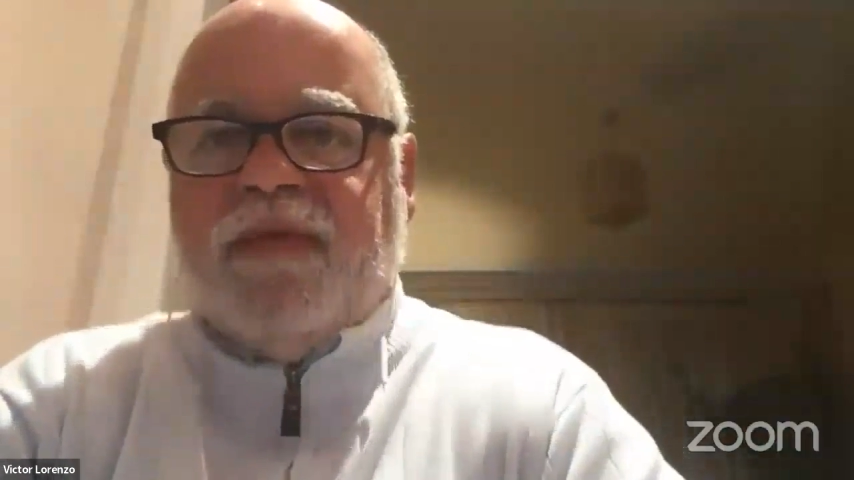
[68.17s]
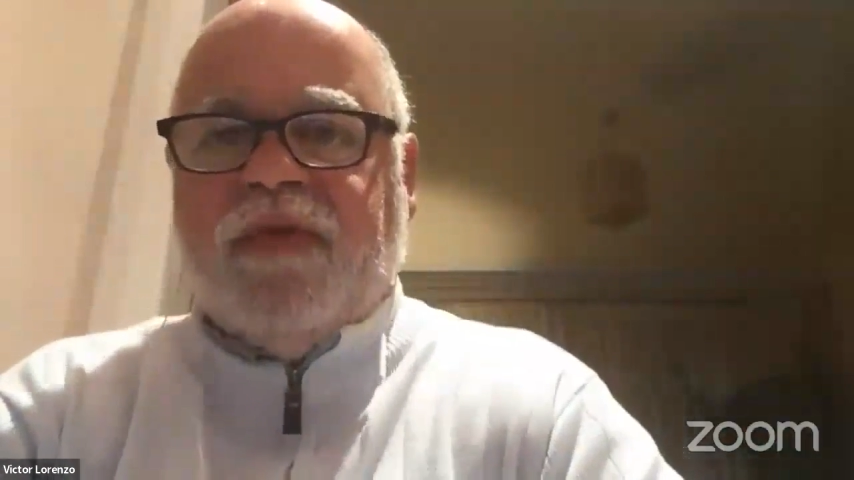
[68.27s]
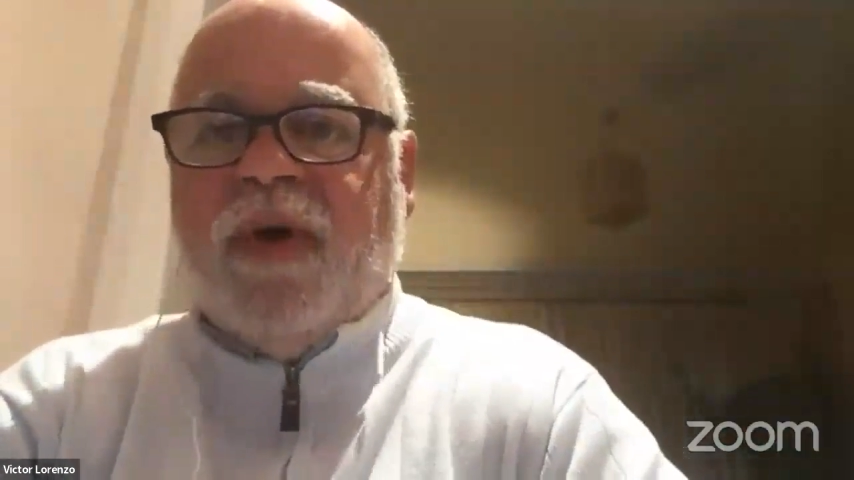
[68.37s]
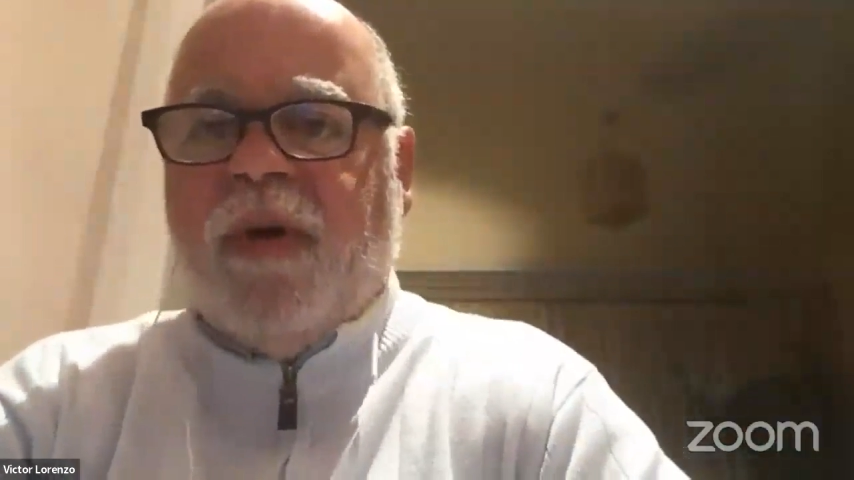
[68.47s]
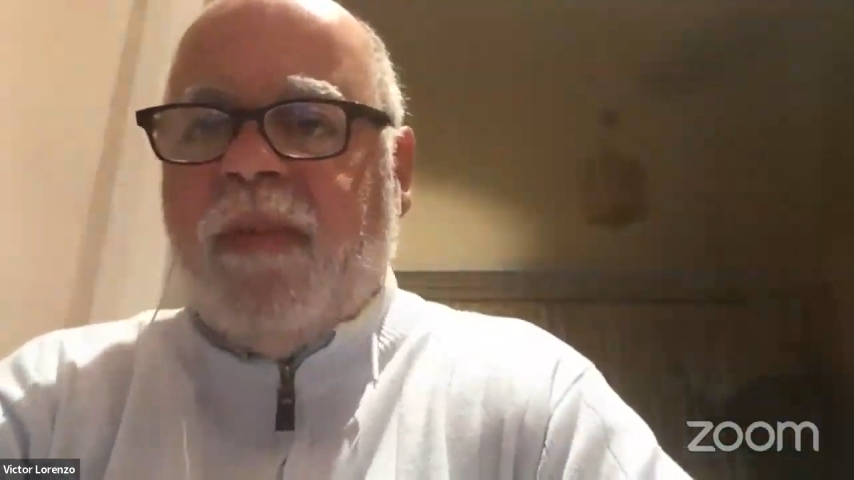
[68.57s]

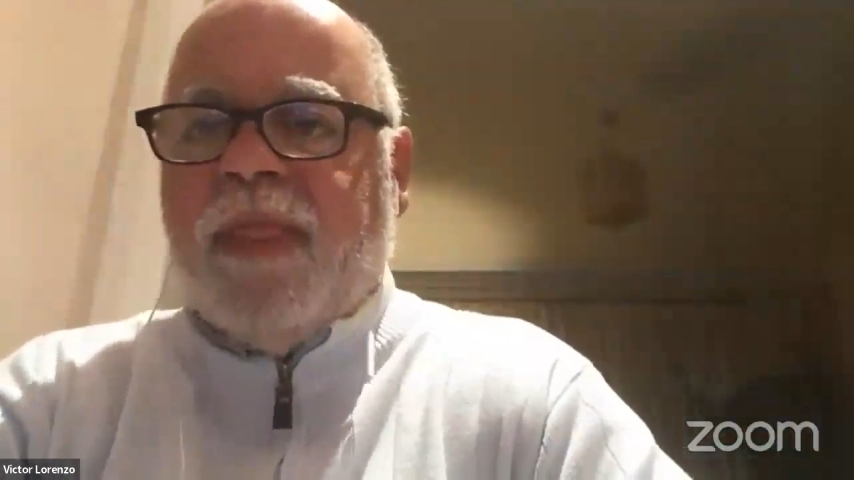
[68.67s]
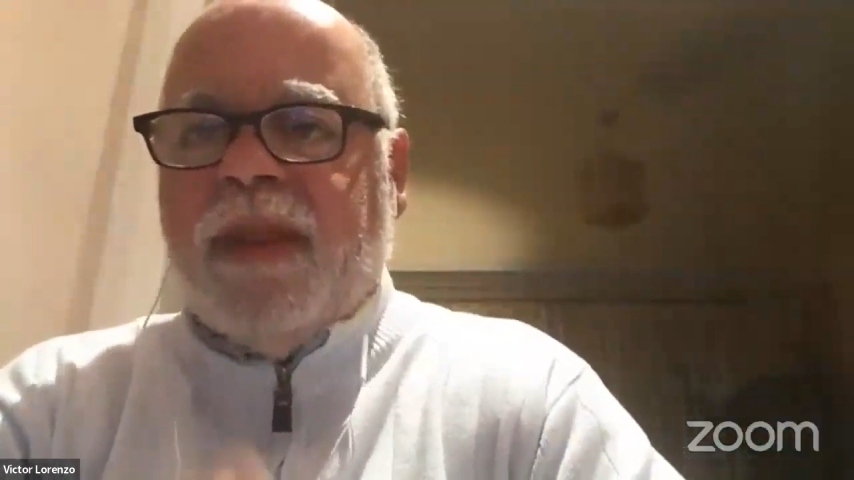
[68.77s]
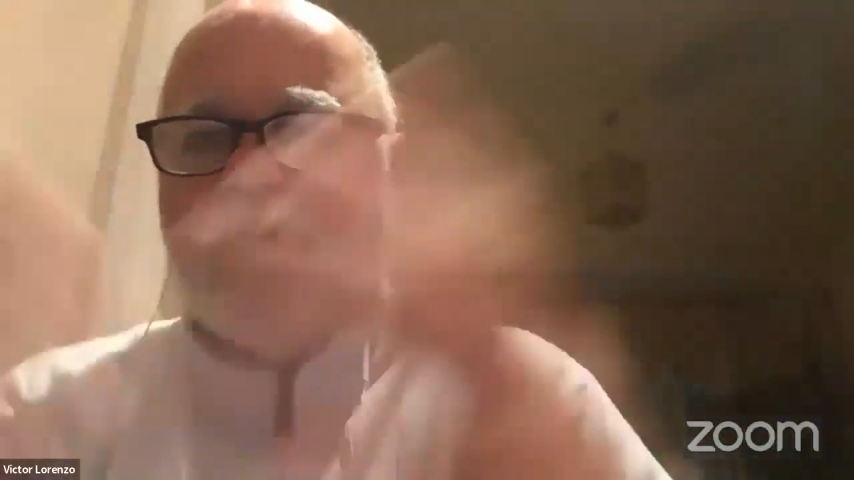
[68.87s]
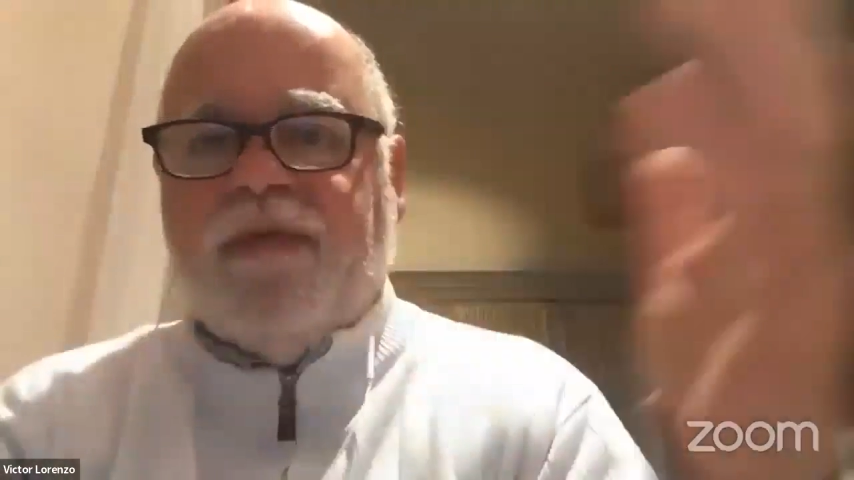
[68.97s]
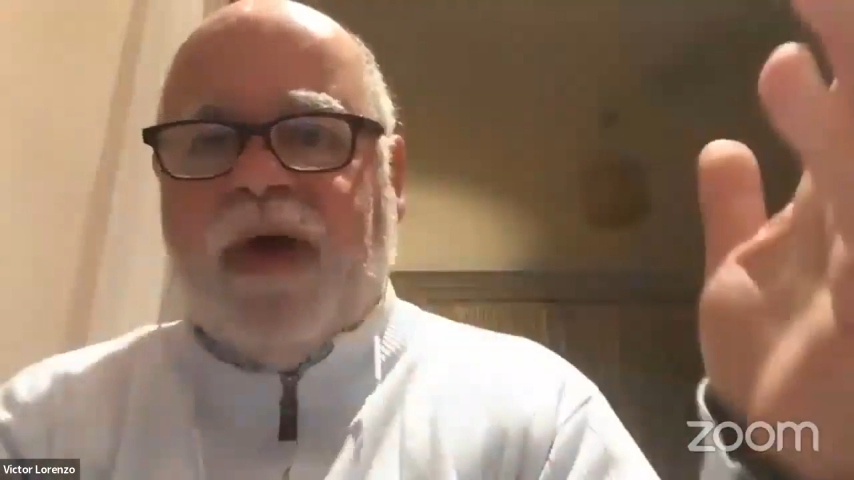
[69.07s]
So
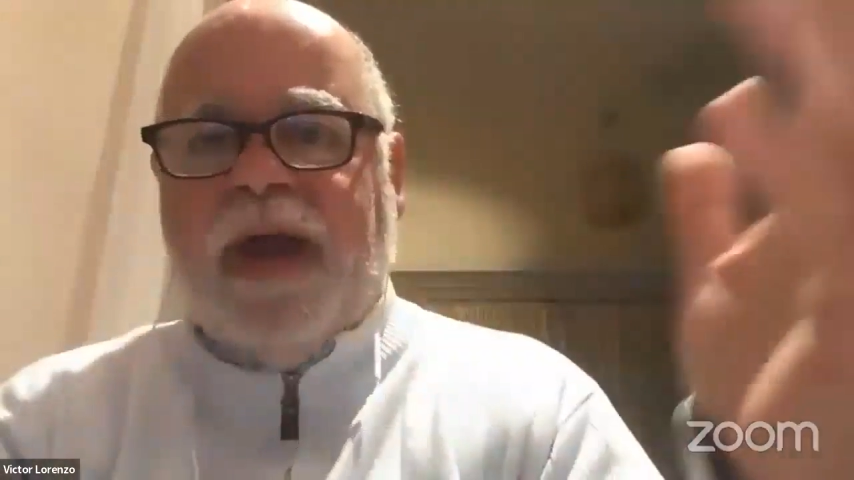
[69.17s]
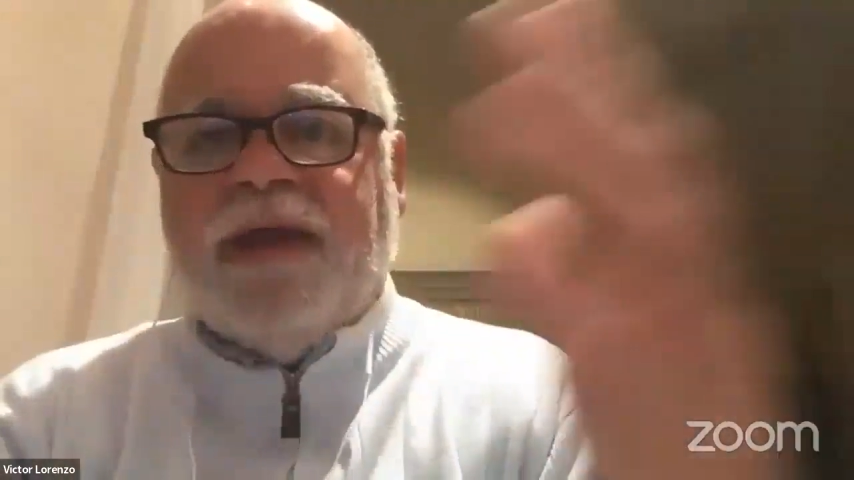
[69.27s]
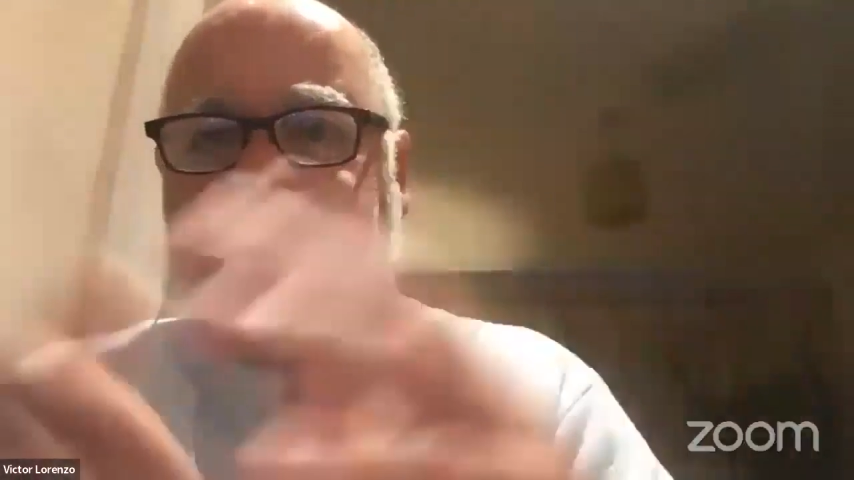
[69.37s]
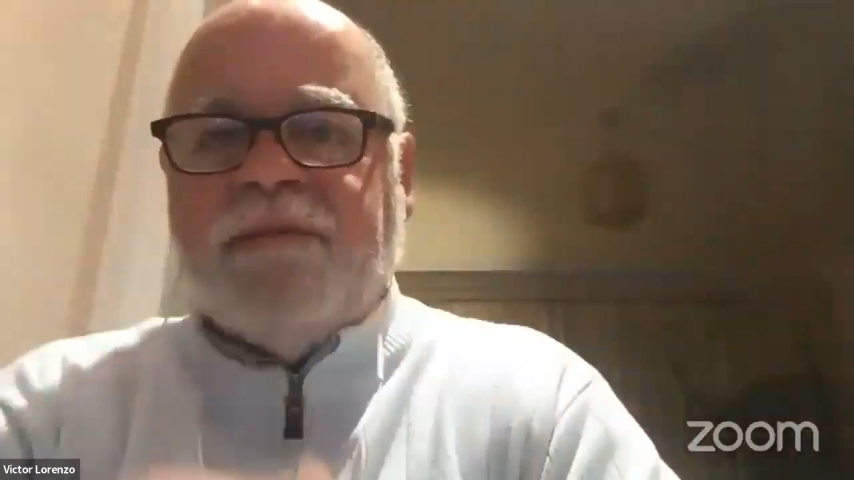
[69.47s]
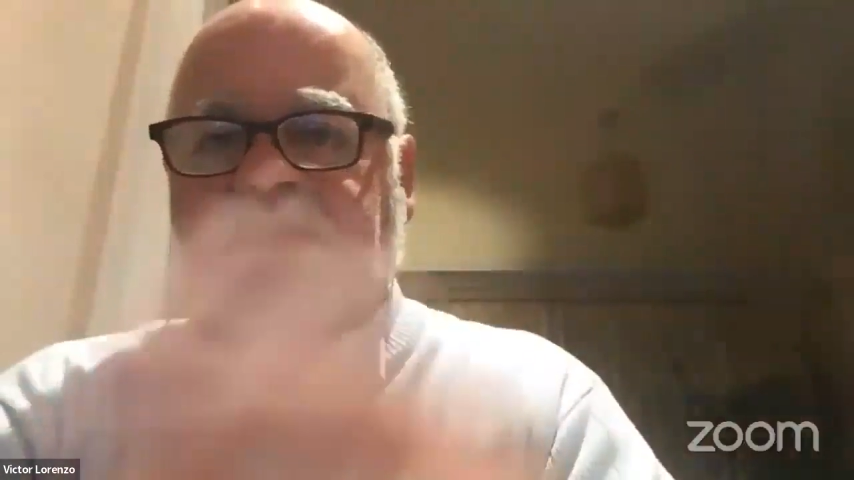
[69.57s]

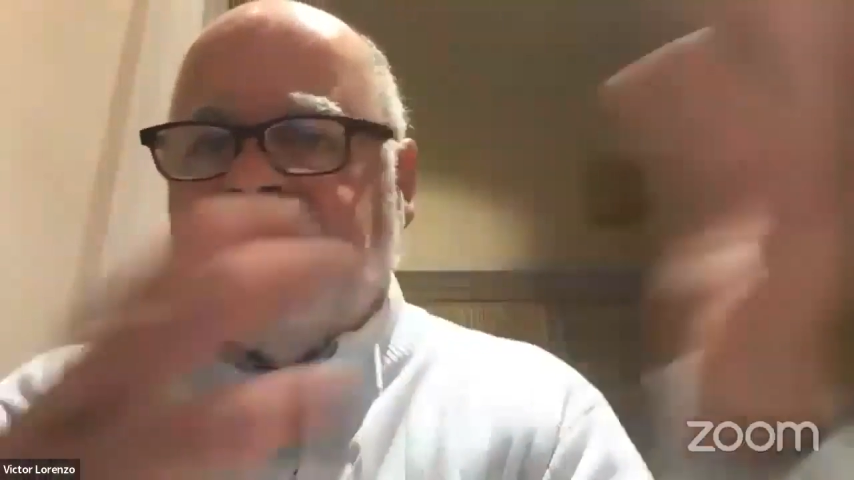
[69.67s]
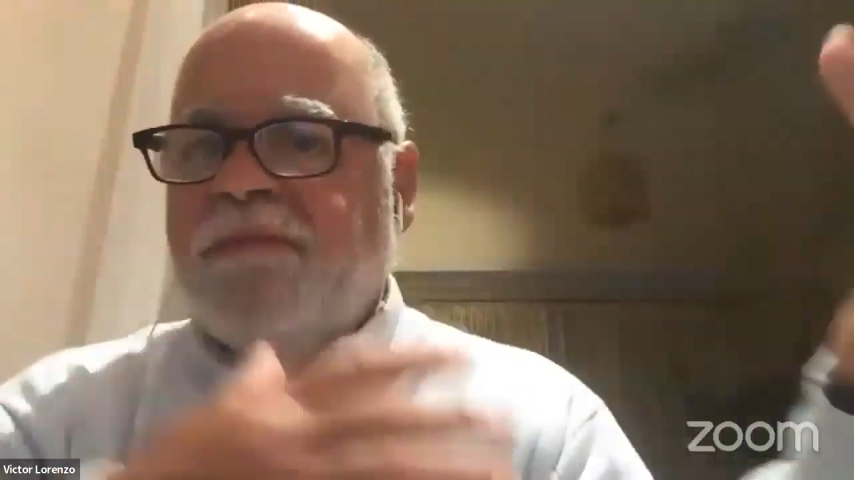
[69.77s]
faith,